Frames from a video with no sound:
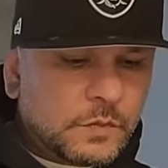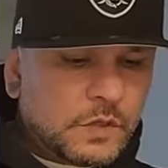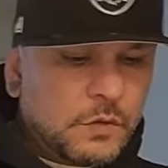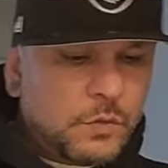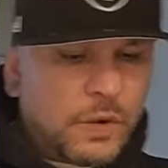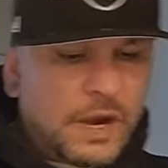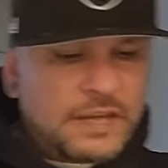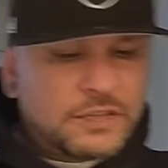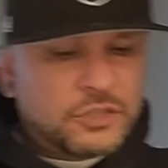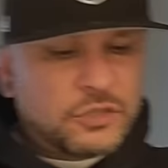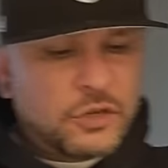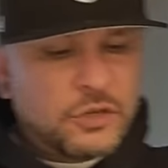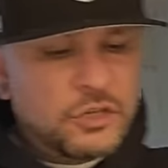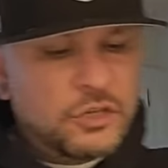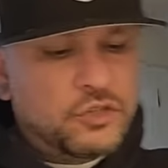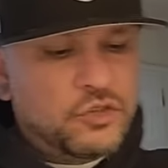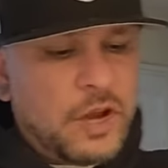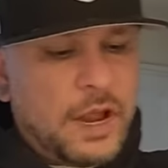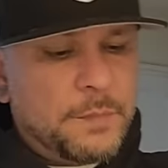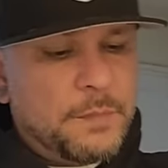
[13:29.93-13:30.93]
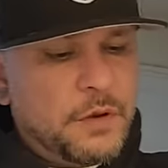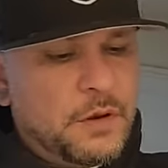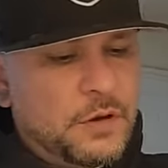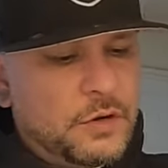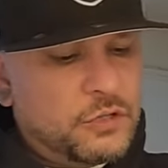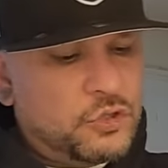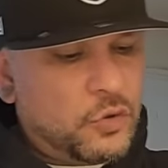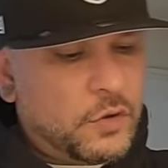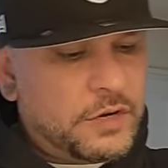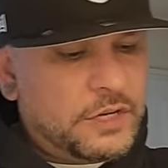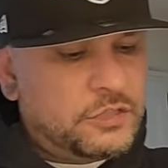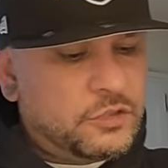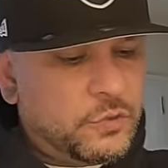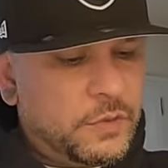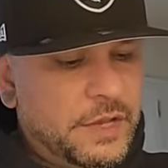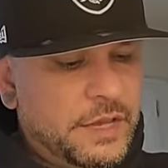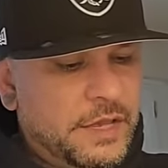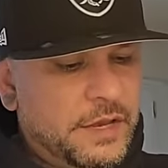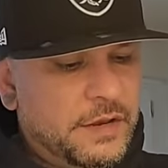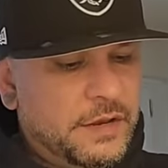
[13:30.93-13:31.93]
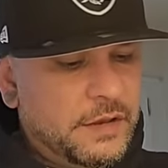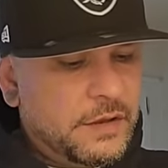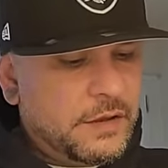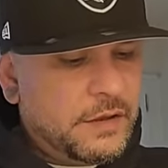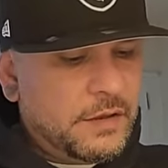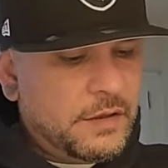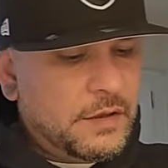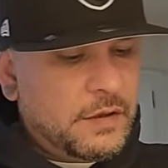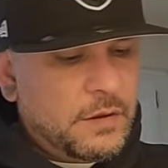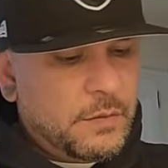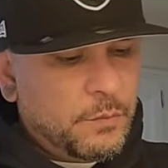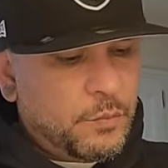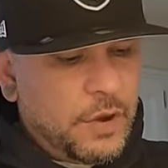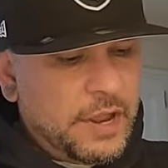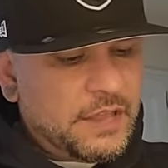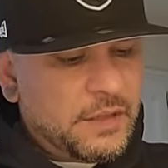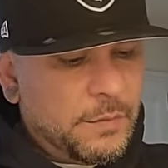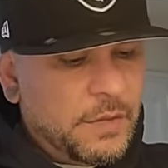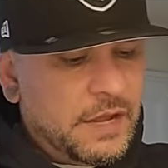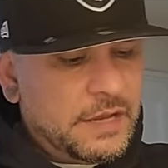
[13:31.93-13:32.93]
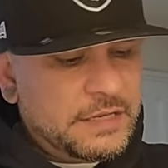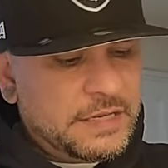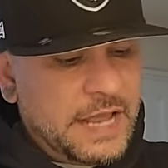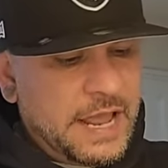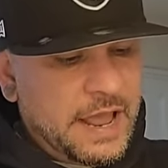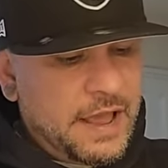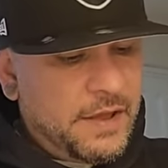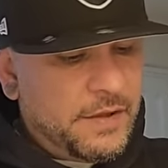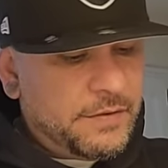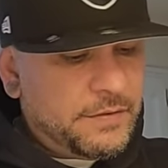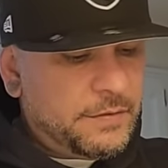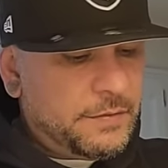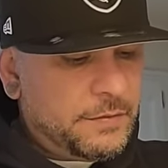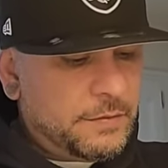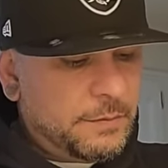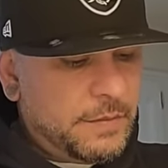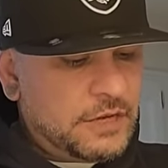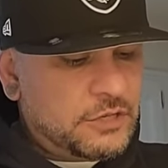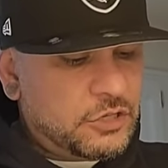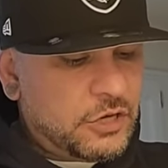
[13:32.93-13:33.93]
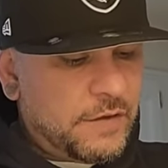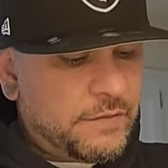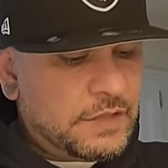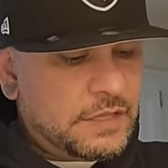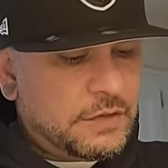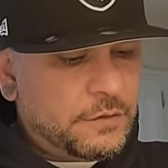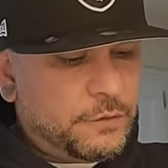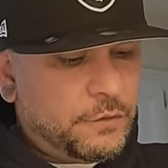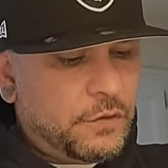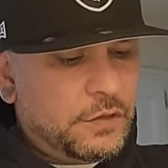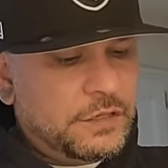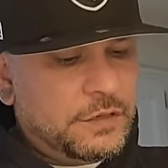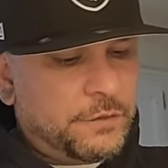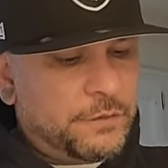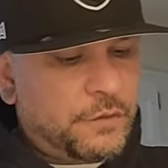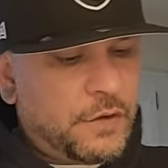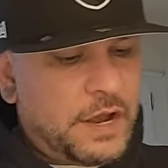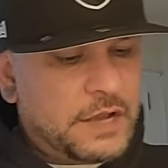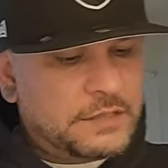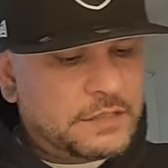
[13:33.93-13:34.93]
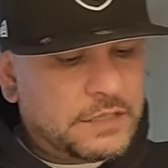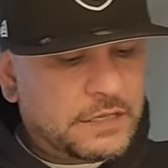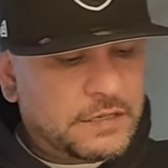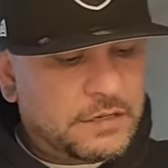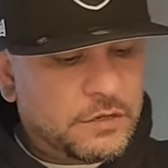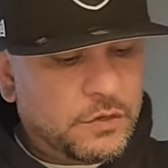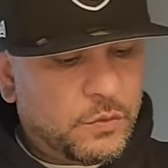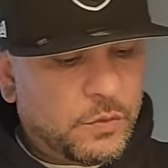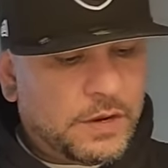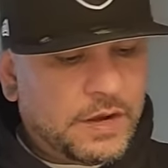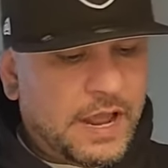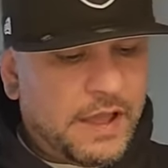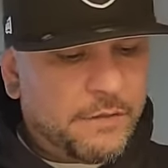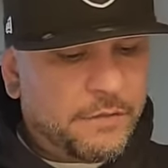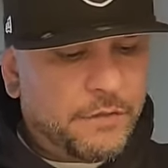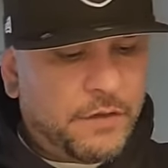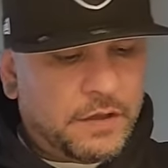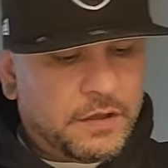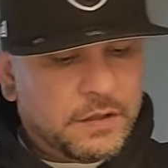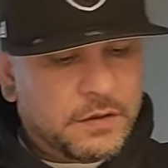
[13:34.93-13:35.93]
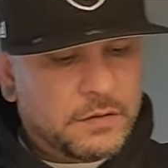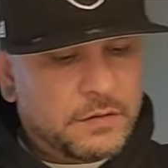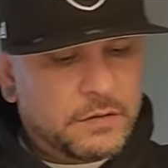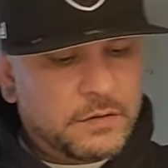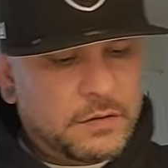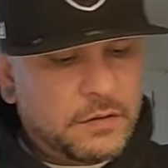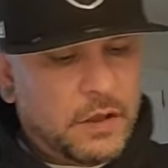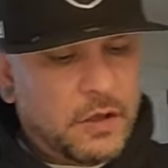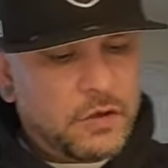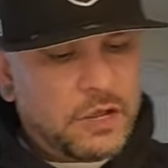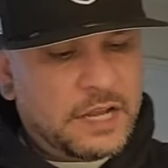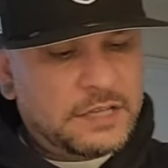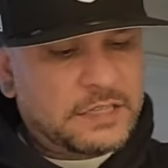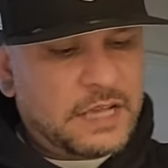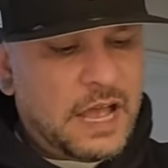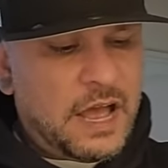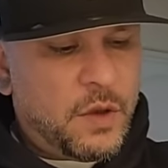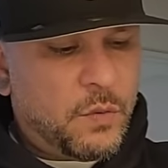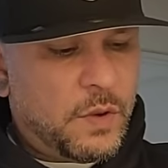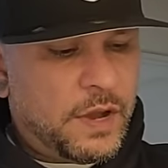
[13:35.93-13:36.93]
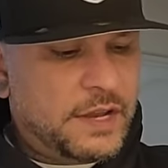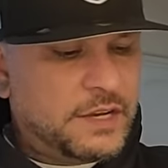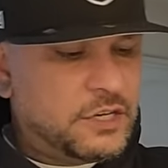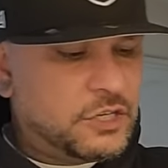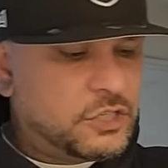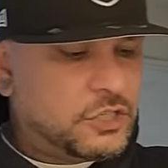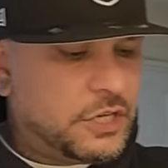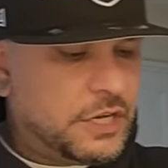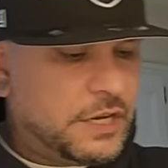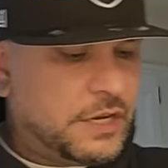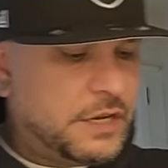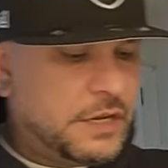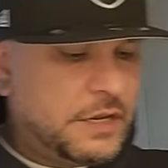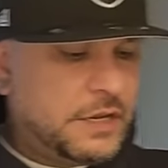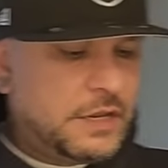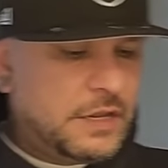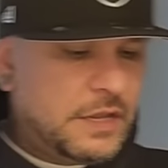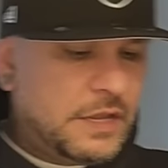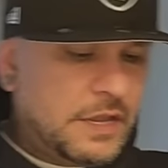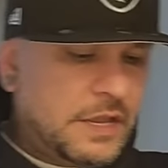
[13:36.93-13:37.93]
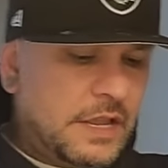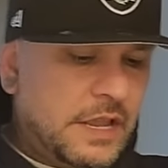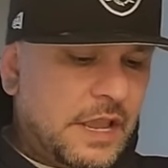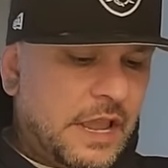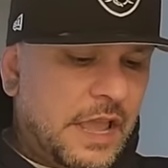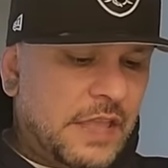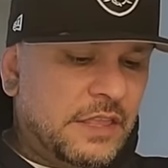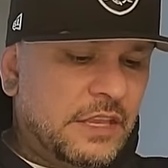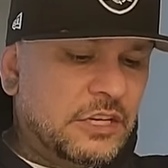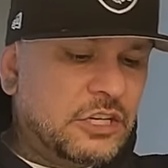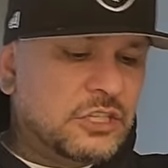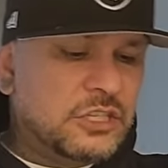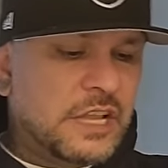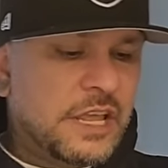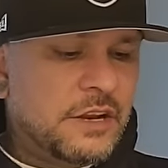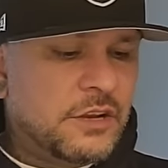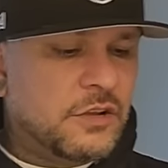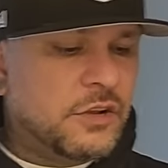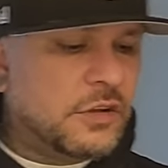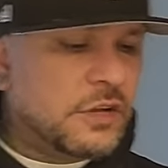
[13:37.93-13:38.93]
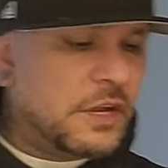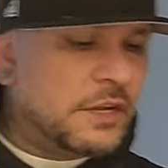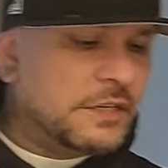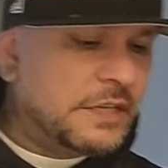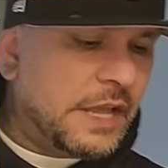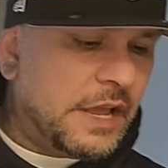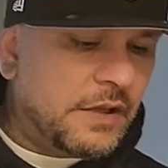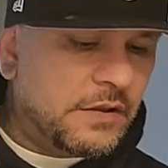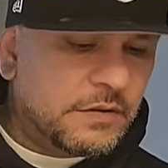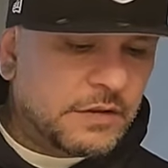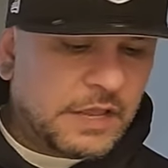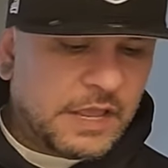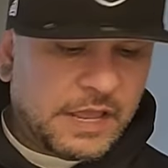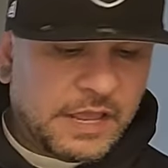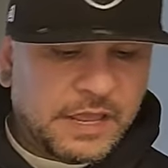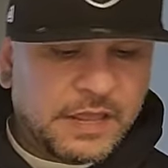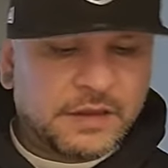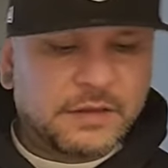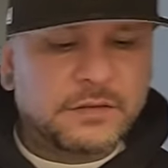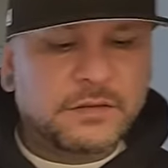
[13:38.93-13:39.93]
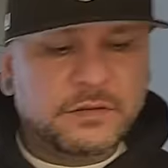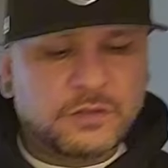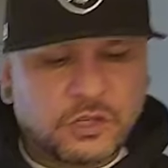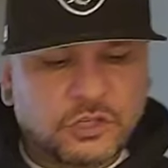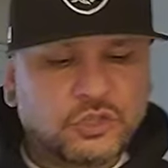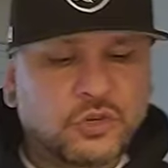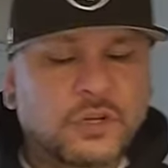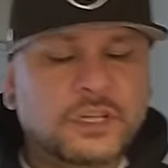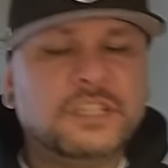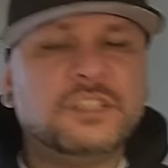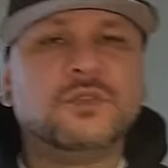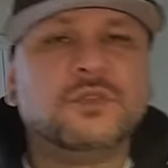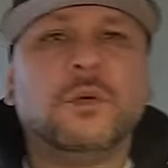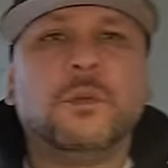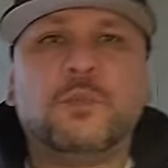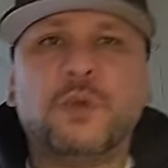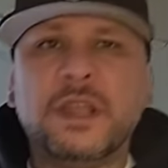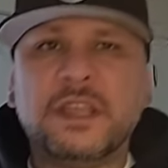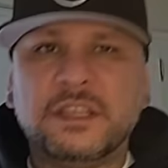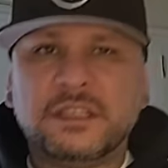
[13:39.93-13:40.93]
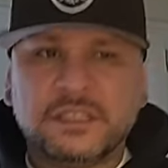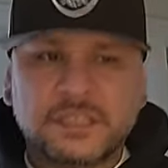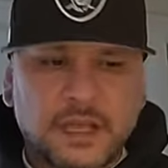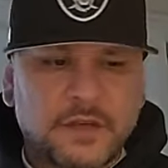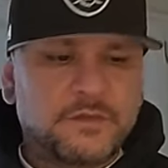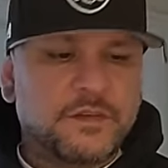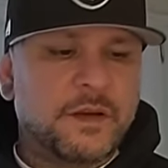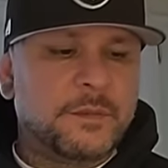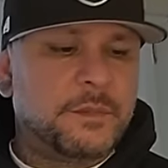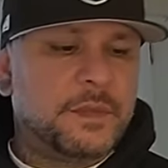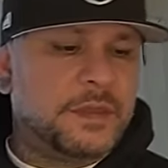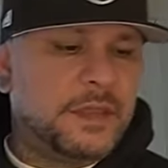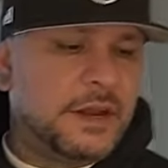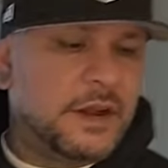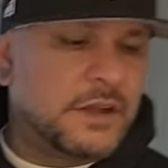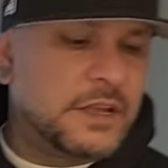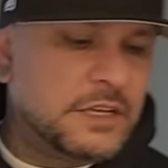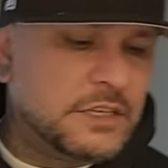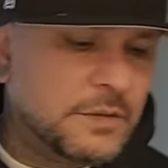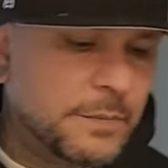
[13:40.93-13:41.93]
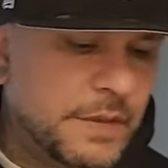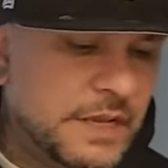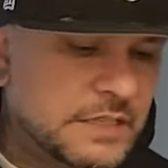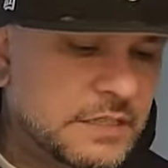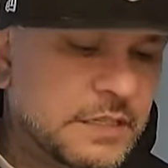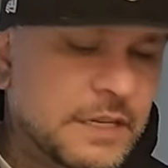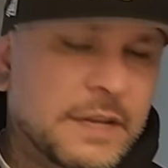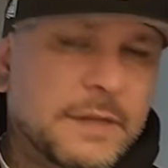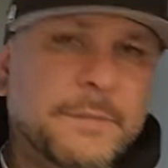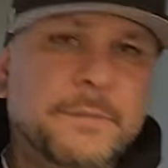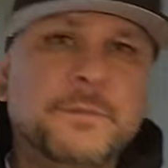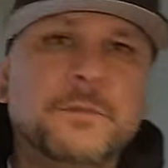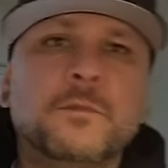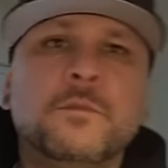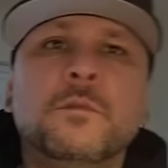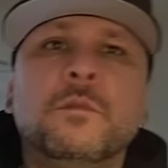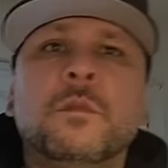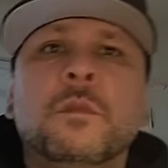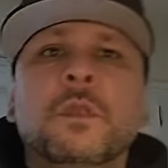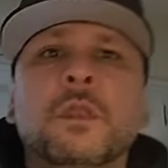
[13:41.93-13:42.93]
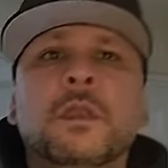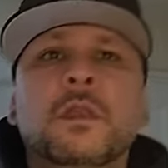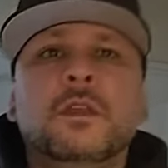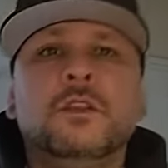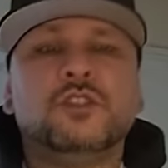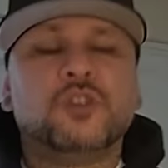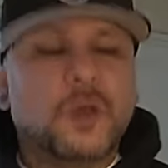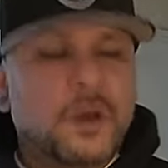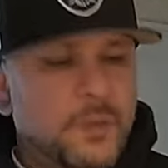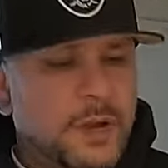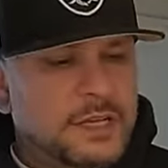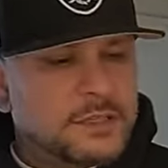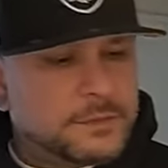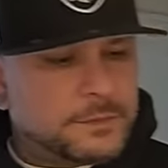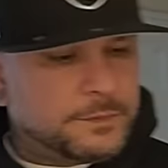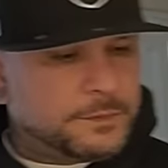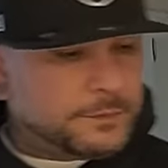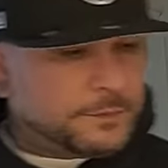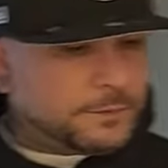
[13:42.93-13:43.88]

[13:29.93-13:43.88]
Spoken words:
Right? So you drop your chorizo in. Break them on down. Make sure everything's fully defrosted. You don't want to have fucking all kinds of agua in your shit. And then just let it cook on down. And the chorizo will break itself up. And then I'll get to mixing it. So anyways.